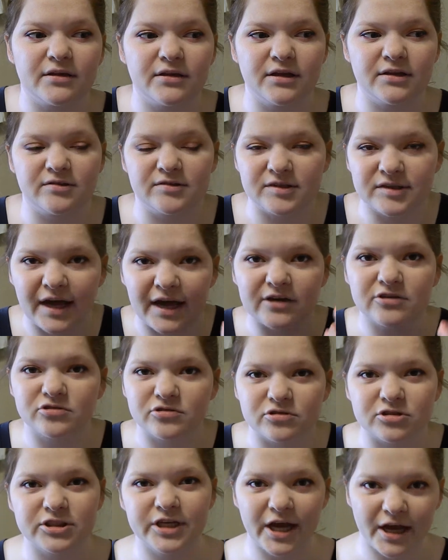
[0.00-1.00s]
it's a
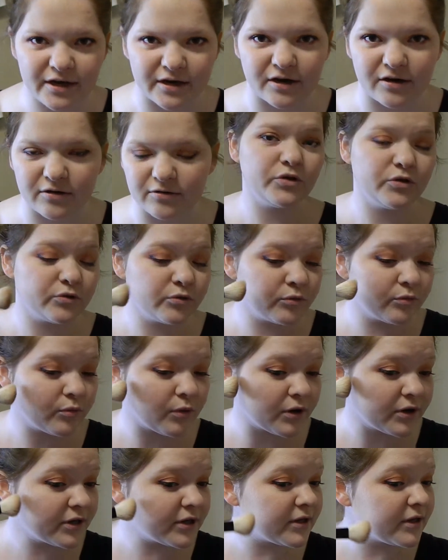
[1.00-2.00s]
natural shadow. You
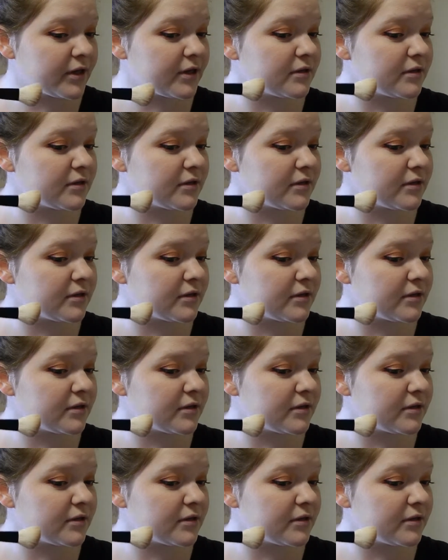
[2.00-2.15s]
want